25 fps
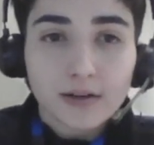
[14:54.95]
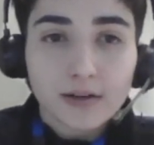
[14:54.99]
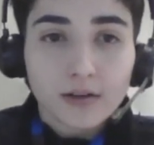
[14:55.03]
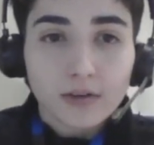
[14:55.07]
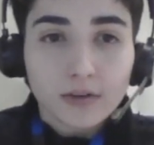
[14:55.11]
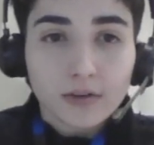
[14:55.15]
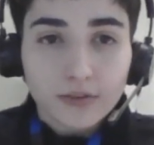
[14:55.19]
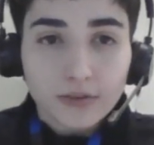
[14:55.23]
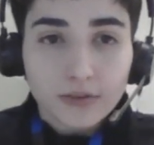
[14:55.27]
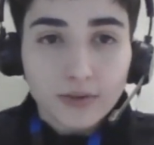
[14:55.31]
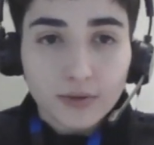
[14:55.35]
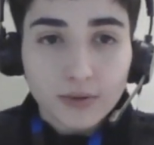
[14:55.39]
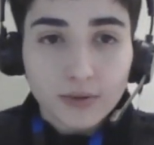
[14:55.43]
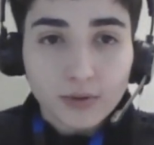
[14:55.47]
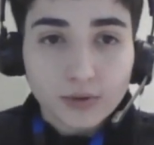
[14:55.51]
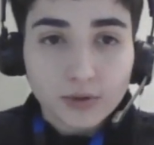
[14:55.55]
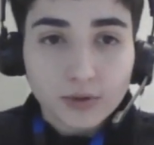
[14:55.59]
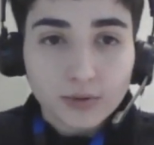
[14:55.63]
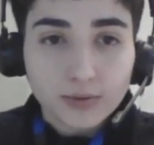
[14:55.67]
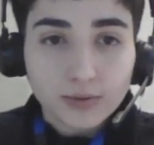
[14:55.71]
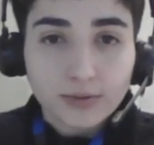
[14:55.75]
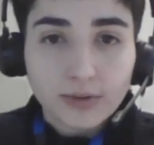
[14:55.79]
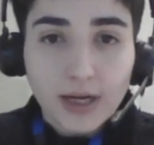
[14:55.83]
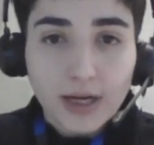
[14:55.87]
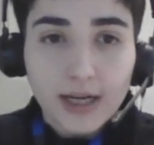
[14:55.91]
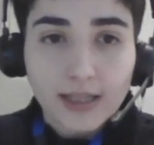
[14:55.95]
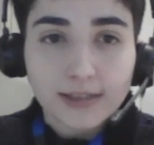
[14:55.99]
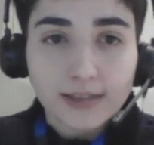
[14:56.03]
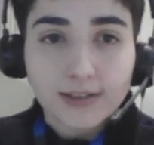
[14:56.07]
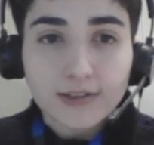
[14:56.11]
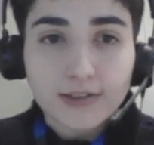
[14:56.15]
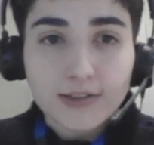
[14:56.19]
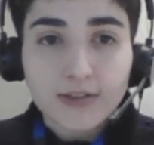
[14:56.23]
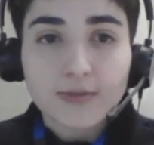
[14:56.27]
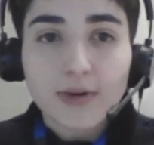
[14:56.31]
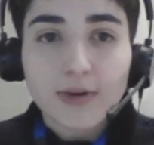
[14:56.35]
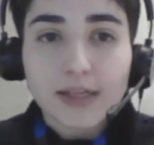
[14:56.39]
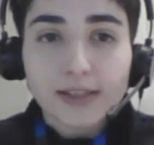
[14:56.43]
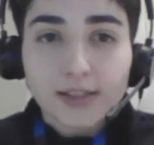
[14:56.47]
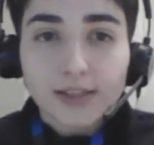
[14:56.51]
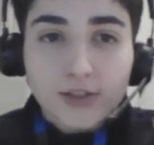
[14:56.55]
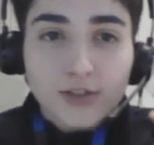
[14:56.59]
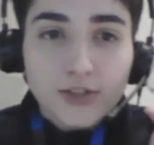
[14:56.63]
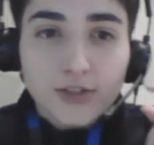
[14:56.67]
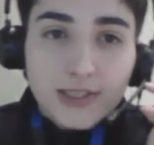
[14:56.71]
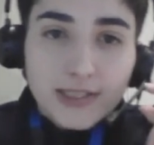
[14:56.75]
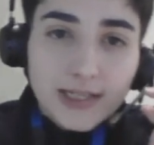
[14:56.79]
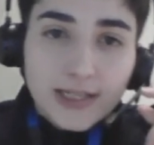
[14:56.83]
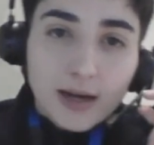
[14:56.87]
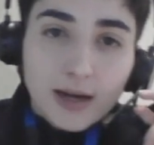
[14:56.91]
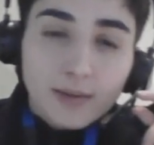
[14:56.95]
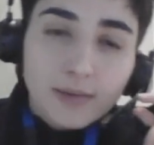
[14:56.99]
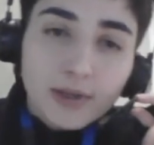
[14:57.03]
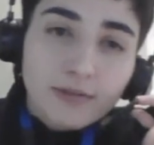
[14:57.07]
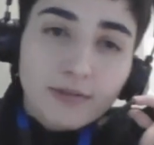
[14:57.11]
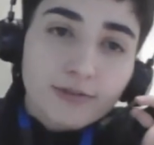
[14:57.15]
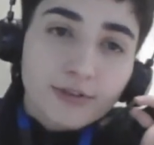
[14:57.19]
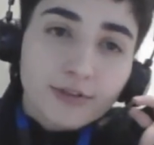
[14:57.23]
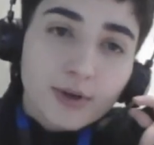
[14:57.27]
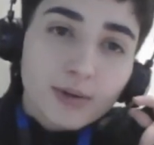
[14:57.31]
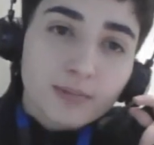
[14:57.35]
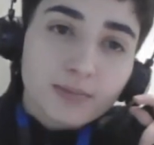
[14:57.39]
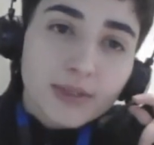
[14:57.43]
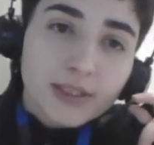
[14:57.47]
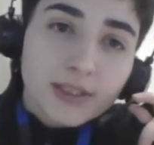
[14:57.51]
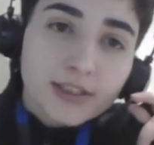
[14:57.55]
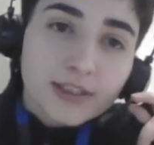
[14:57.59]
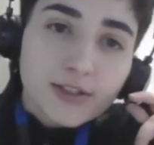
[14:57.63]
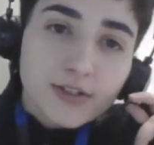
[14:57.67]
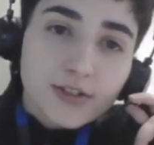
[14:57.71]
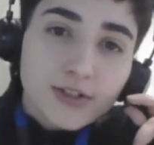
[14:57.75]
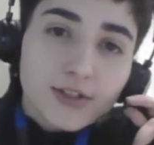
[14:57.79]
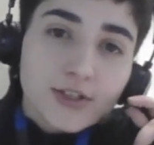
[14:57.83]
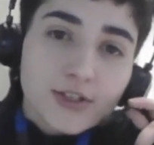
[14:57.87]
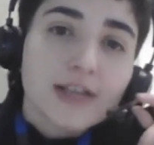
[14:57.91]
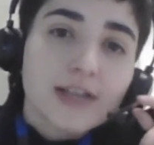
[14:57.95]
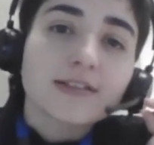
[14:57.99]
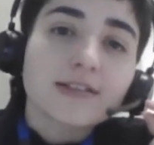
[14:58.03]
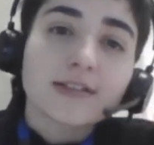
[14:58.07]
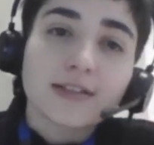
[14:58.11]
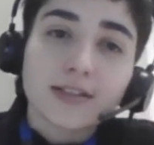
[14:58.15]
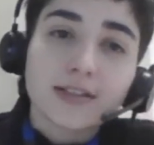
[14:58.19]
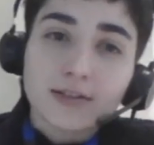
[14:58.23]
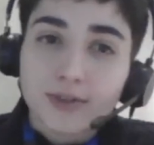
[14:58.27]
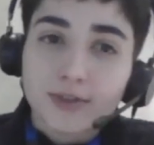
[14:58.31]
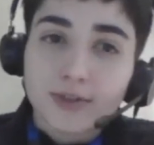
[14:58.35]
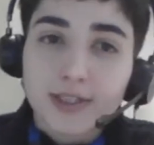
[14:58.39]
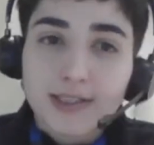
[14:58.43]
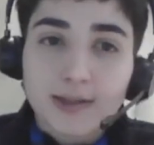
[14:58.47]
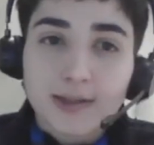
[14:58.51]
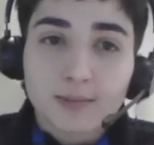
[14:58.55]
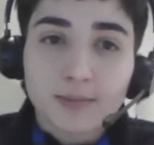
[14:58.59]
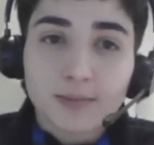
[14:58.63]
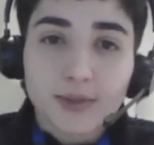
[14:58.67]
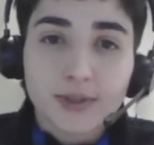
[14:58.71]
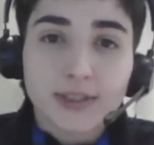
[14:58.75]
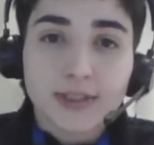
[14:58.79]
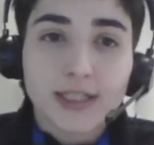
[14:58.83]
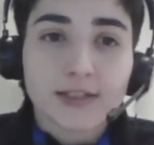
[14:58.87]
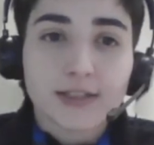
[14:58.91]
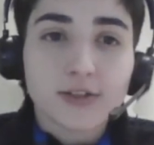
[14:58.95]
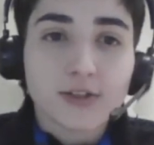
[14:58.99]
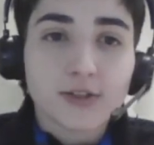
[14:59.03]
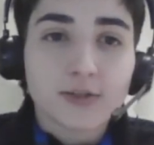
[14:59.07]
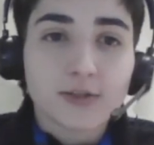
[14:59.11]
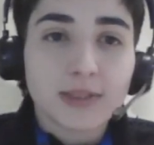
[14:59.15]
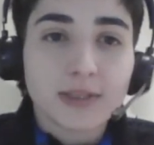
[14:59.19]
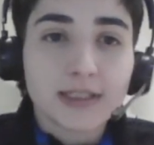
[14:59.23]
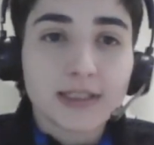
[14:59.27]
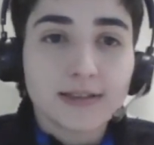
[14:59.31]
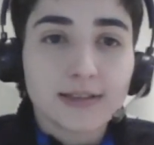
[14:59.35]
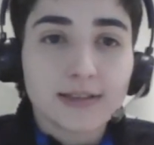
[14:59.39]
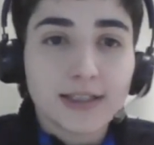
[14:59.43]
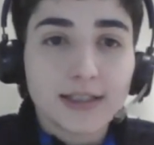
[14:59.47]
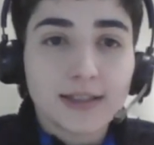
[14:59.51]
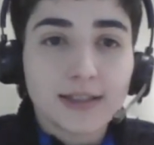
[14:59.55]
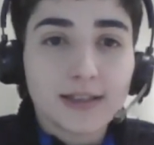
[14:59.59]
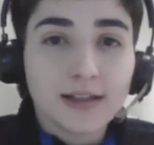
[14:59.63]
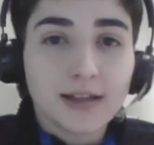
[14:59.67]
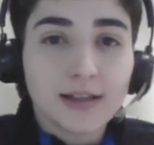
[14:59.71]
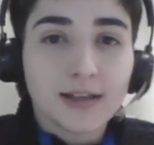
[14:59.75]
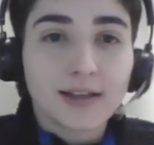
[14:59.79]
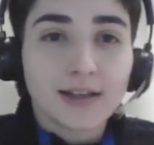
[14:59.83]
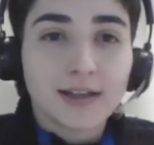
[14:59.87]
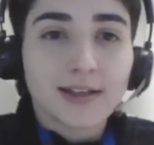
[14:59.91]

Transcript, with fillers: also to other strategies coming from DG Justice, for example, the LGBT